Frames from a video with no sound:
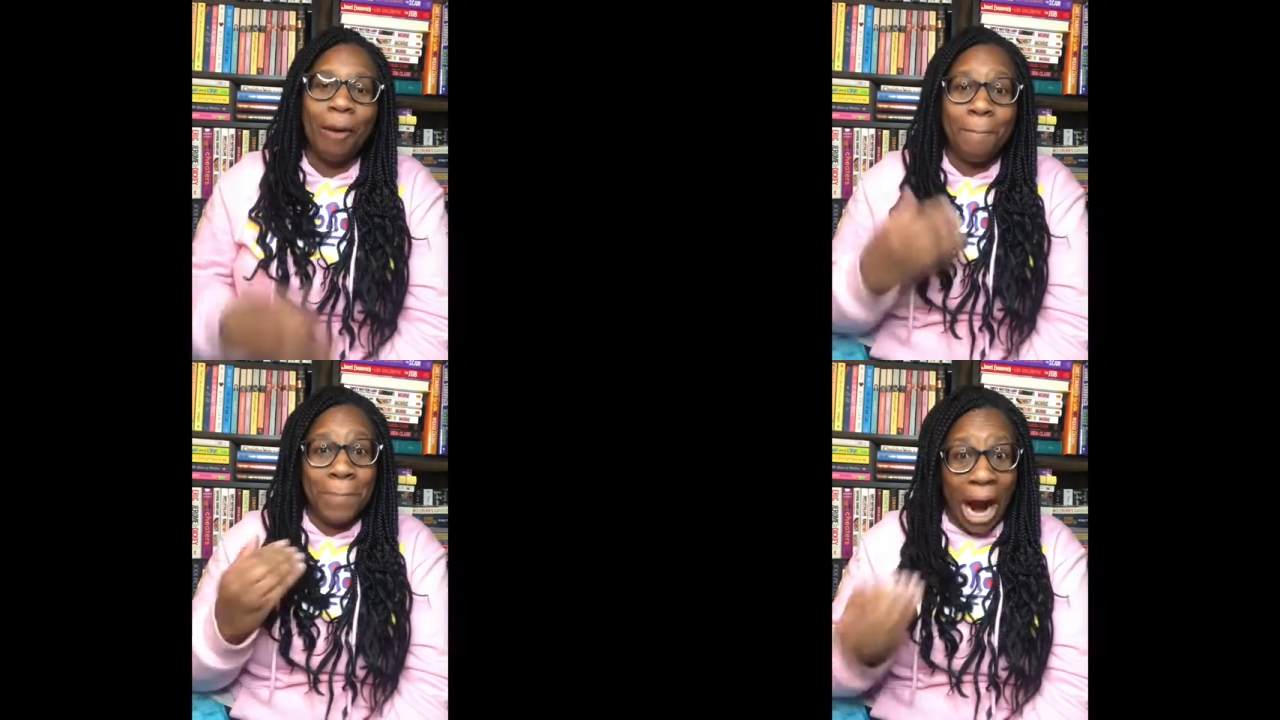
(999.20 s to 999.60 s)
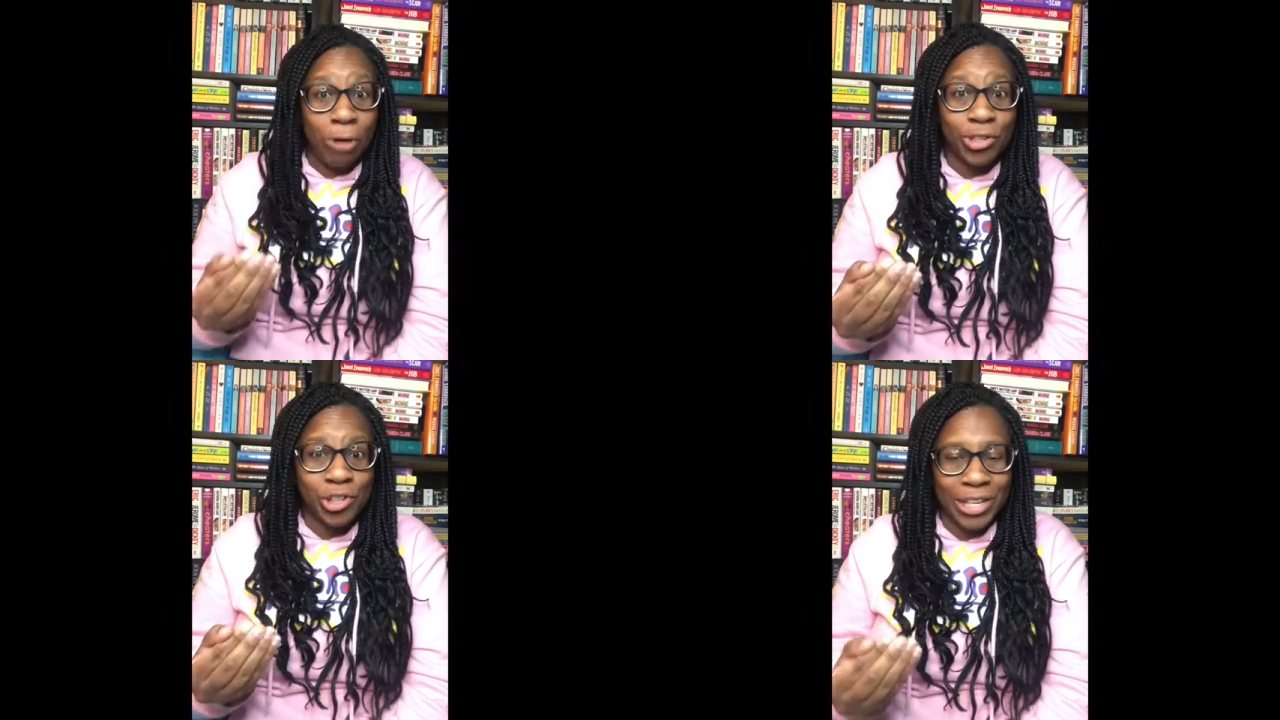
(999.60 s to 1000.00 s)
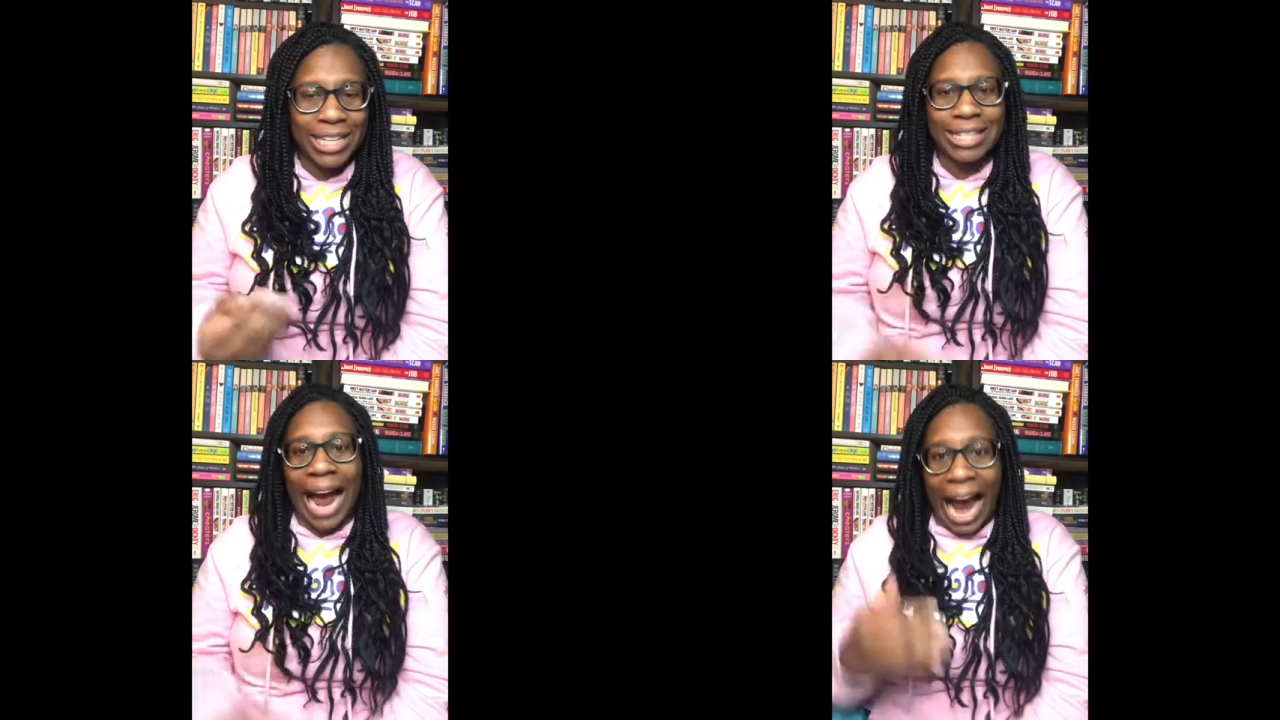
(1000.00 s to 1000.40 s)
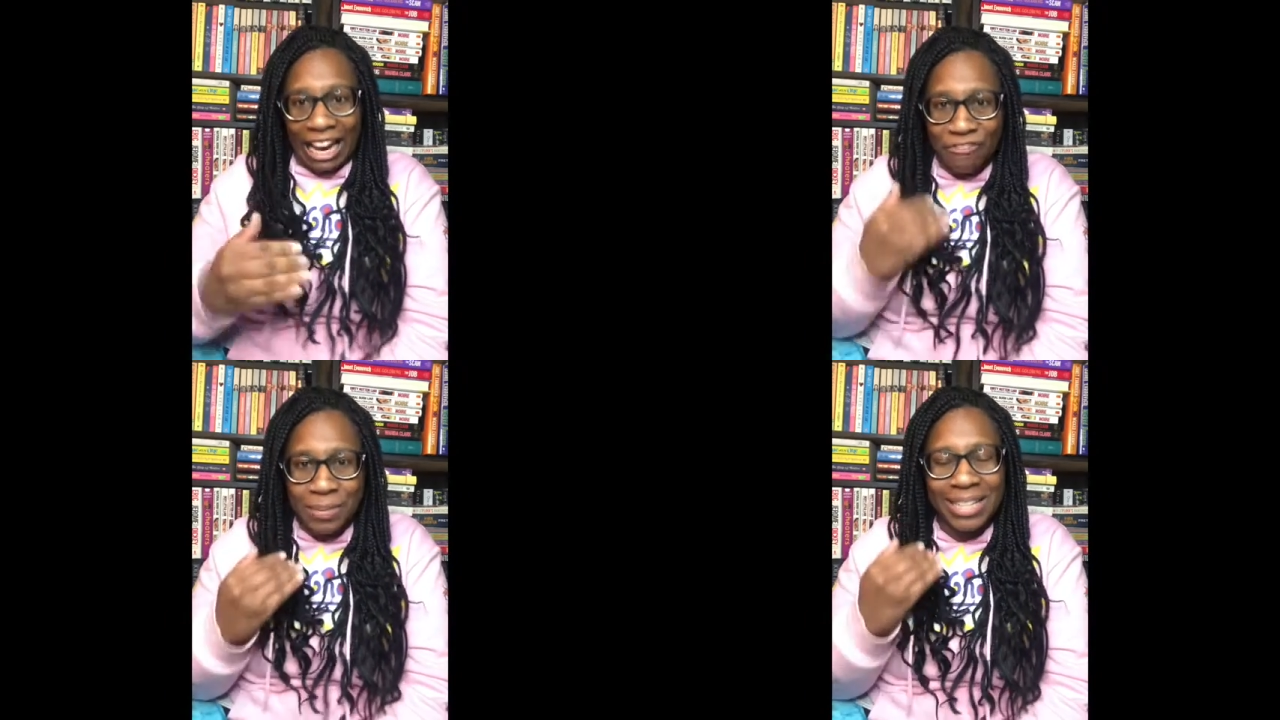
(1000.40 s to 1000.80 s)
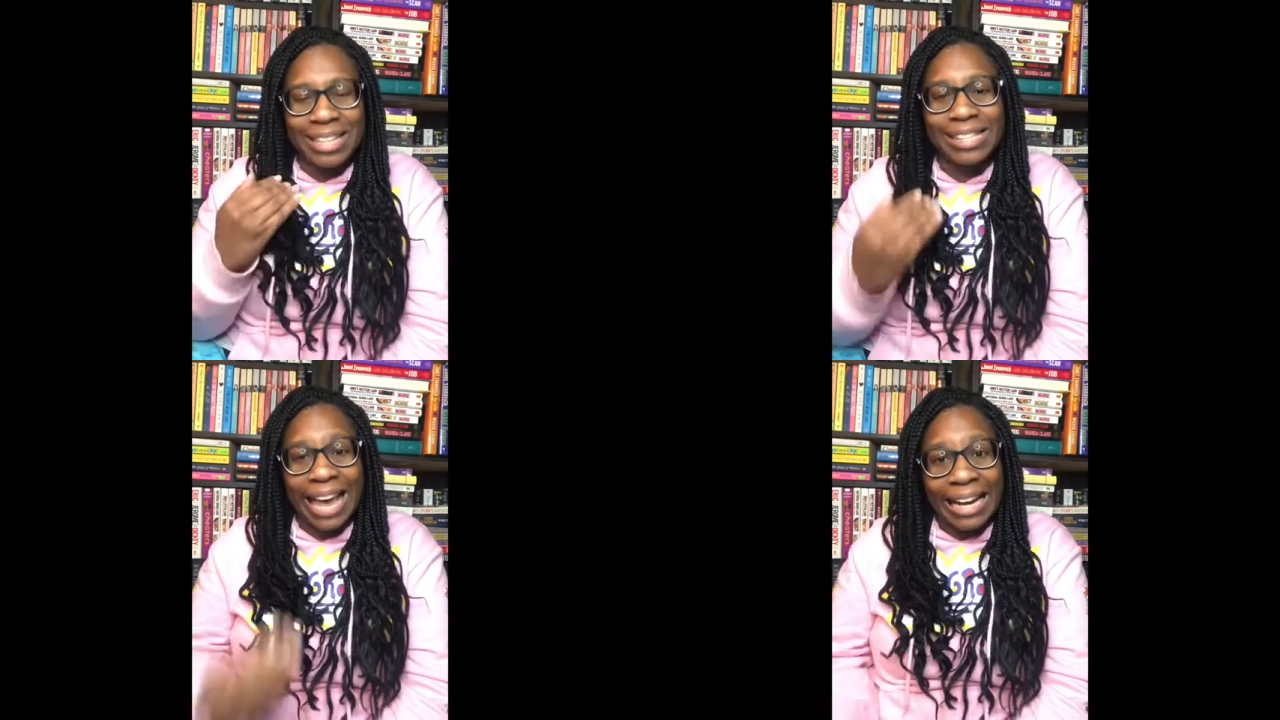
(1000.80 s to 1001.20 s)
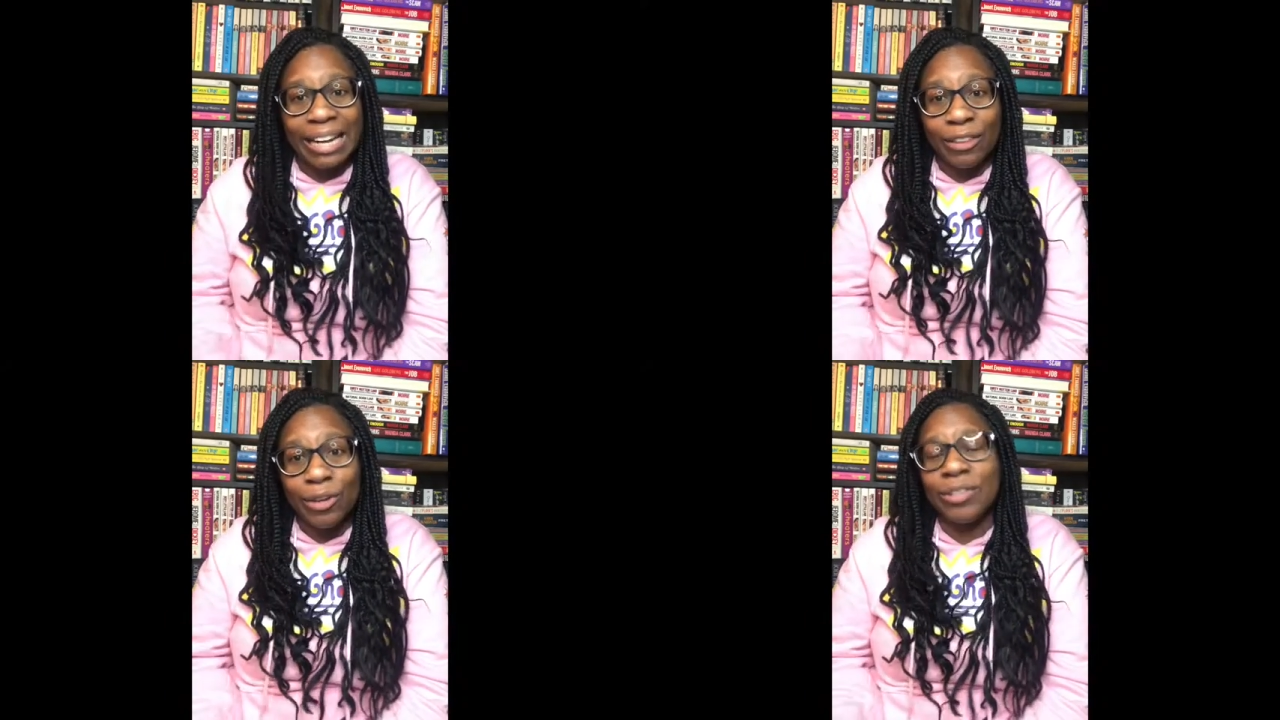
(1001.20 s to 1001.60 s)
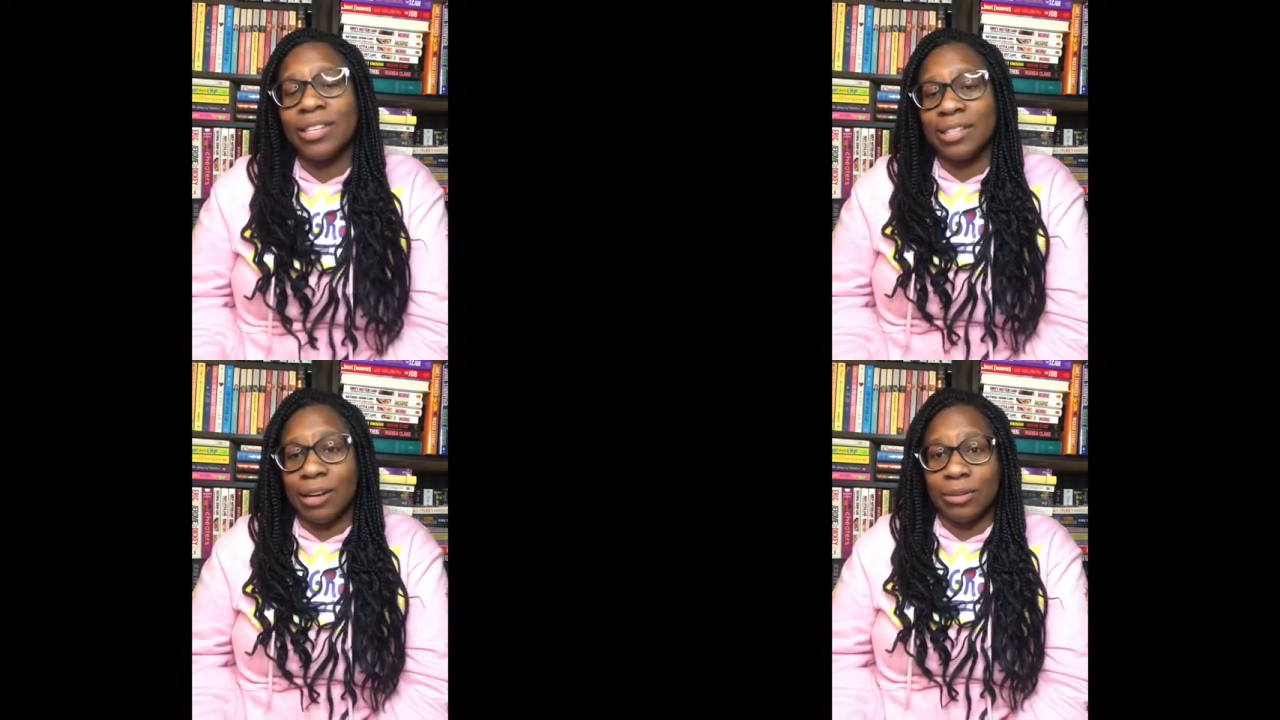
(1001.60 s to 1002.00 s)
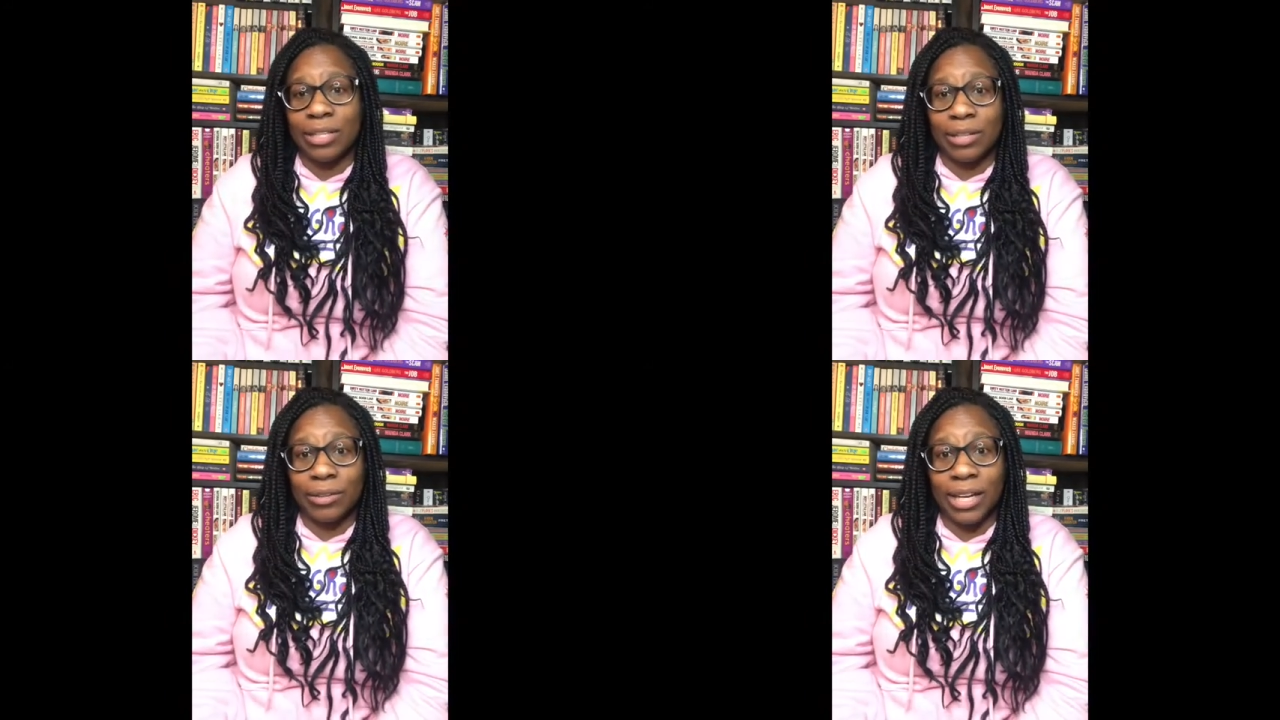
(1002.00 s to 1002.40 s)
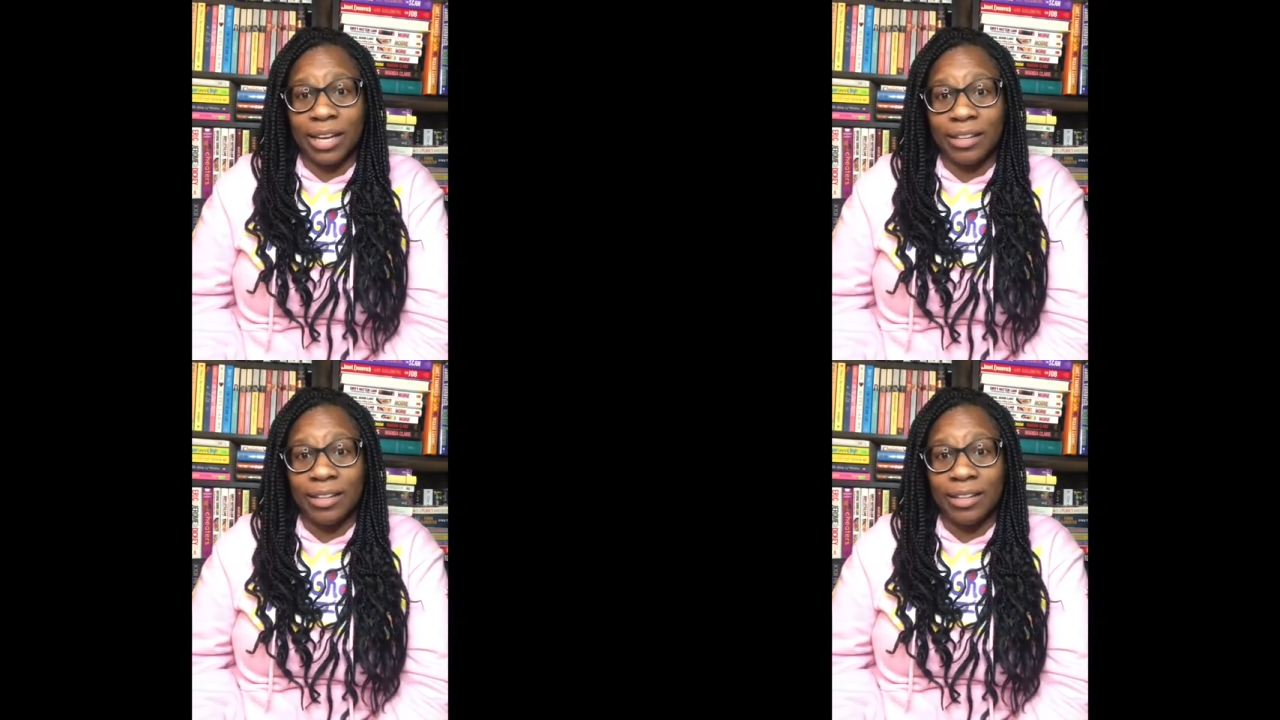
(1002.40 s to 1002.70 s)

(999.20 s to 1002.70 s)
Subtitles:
boundaries. I have been setting those since I was a little kid.